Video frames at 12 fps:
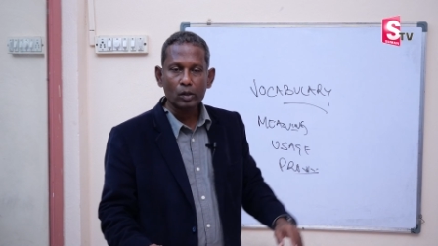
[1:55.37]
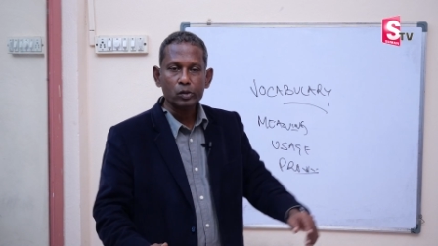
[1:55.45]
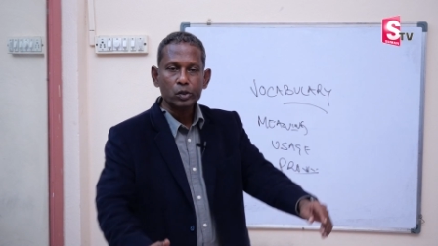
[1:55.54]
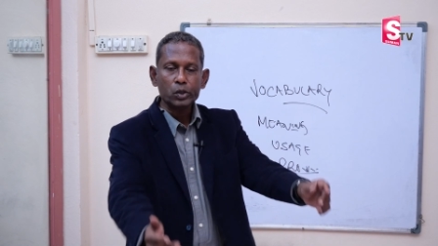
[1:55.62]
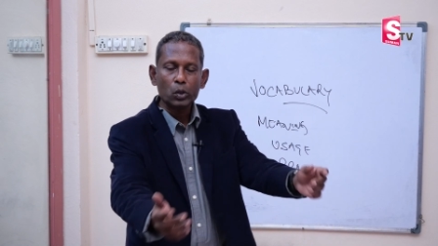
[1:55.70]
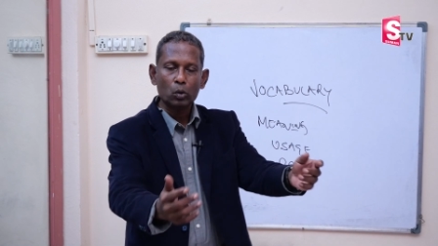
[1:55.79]

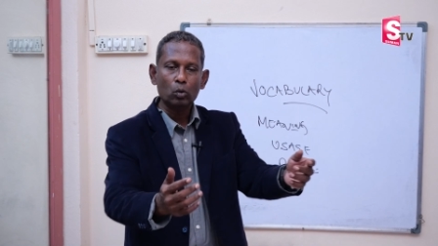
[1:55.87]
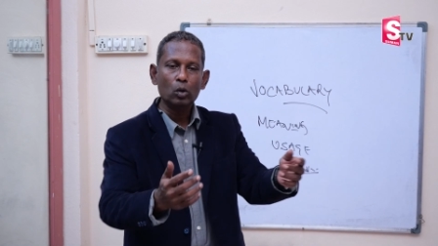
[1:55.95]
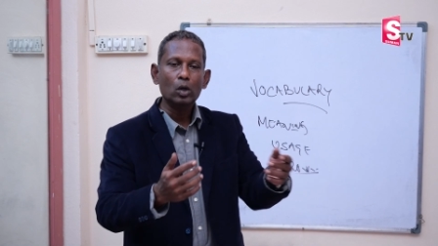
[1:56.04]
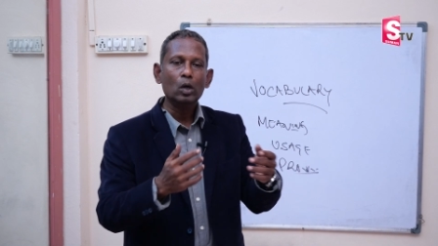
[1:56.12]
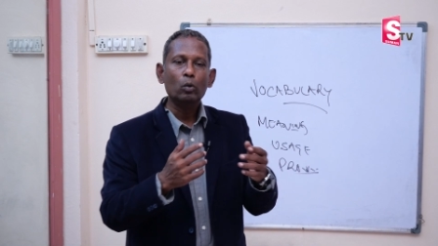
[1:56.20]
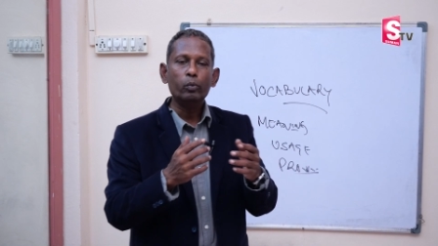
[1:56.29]
So
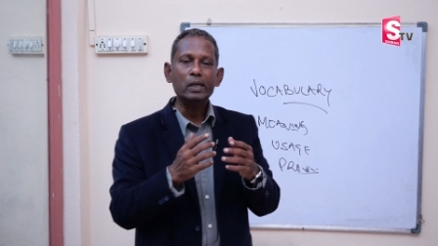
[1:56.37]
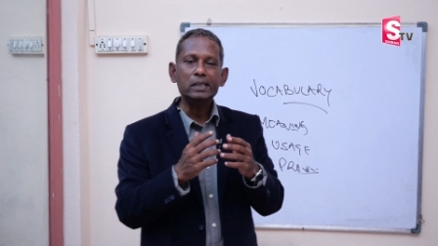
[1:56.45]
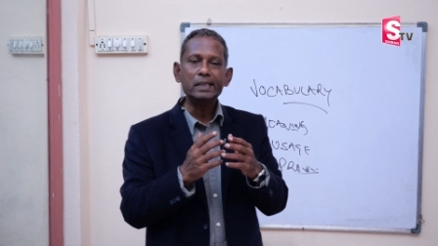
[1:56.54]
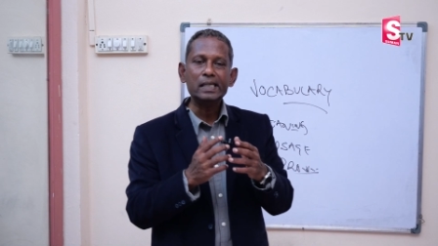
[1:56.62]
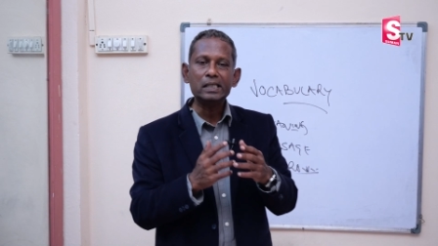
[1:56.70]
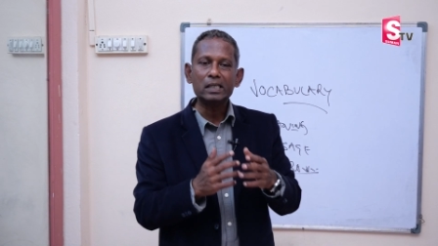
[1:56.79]
we'll
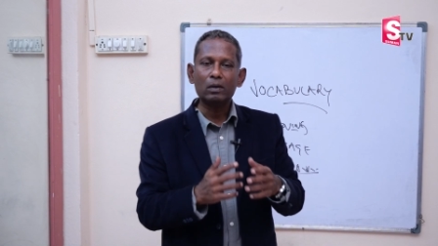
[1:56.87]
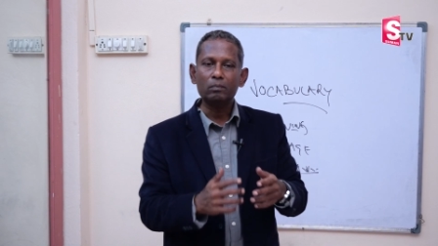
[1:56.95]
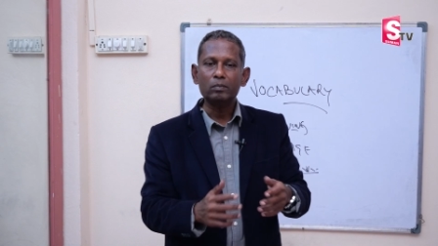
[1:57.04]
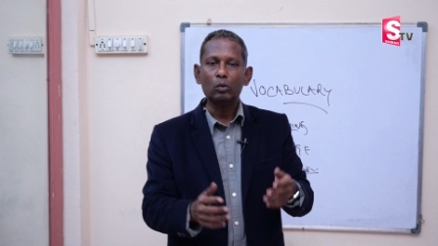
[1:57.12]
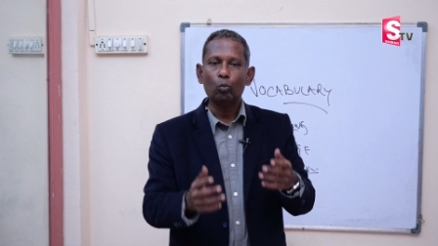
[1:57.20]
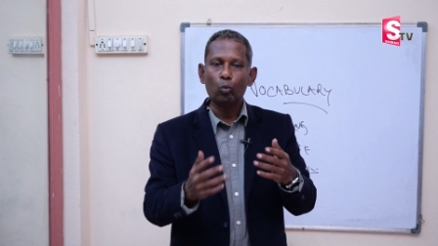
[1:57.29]
see
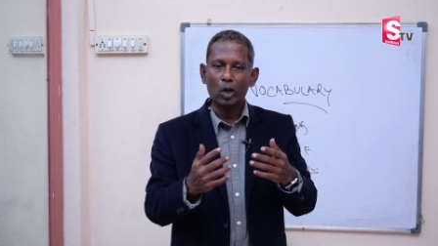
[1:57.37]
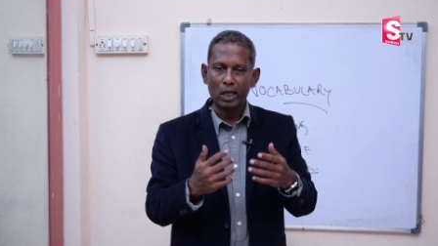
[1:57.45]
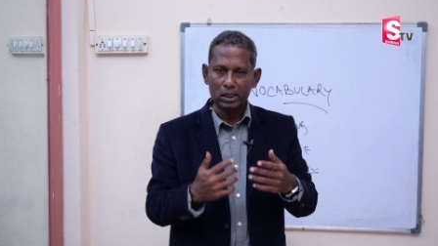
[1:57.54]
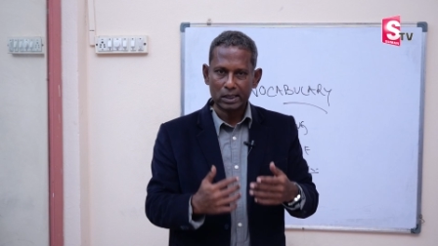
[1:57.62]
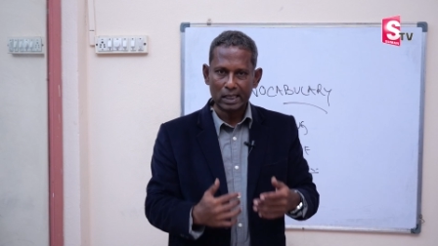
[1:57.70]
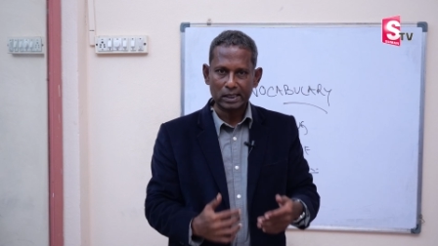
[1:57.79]
some
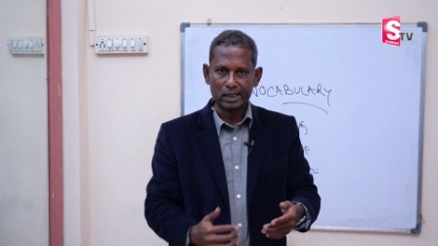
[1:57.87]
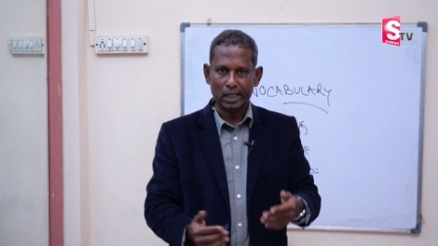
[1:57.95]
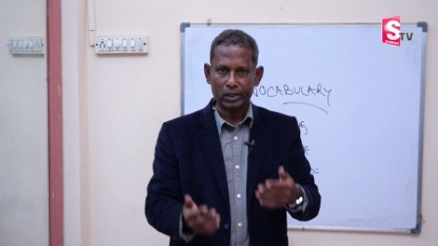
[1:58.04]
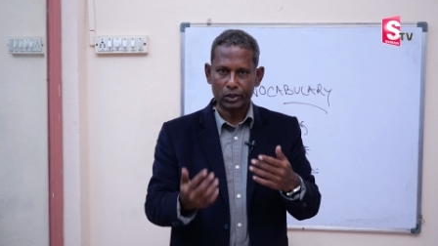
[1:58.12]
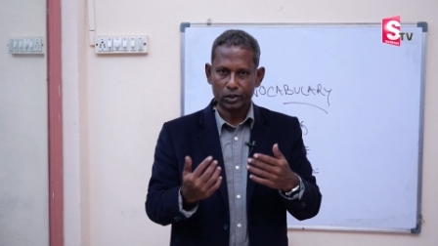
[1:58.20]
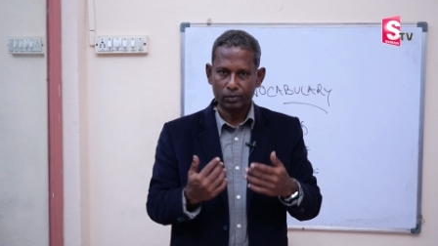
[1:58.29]
words as
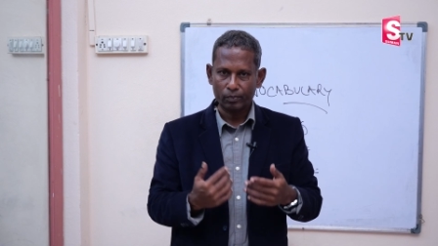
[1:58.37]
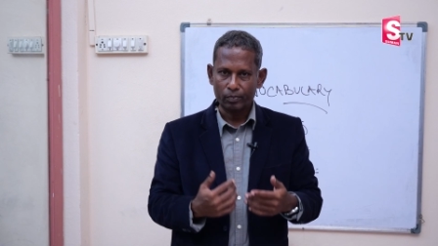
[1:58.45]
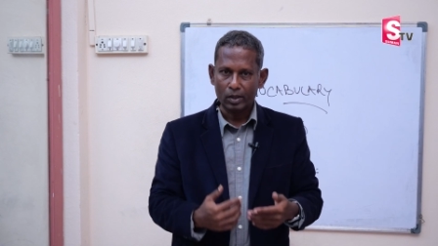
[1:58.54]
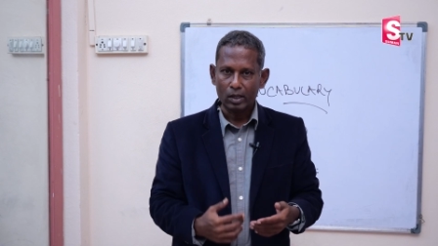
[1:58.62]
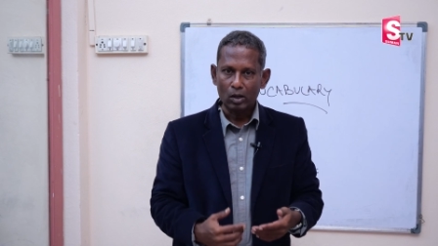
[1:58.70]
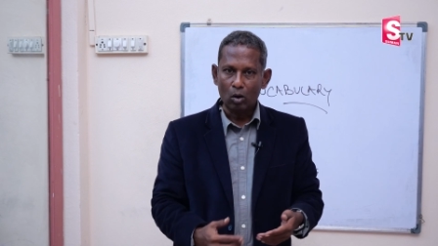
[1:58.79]
such.
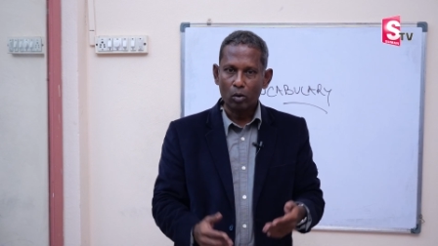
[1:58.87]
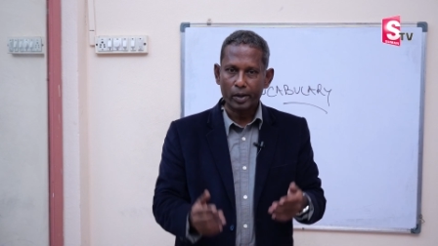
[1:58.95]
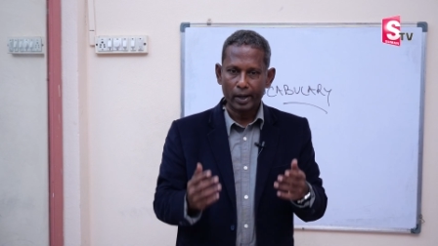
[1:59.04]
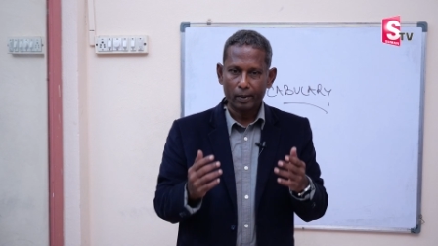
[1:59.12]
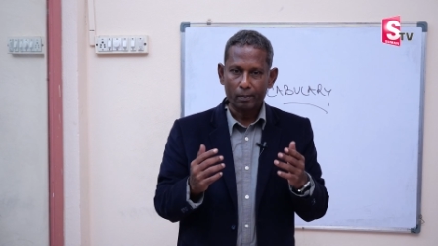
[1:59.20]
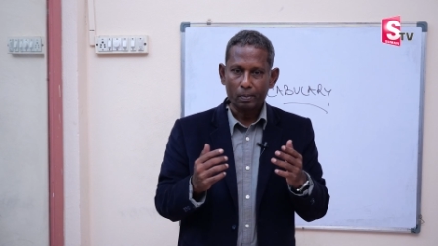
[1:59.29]

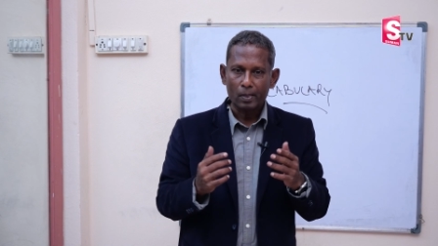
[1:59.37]
Okay.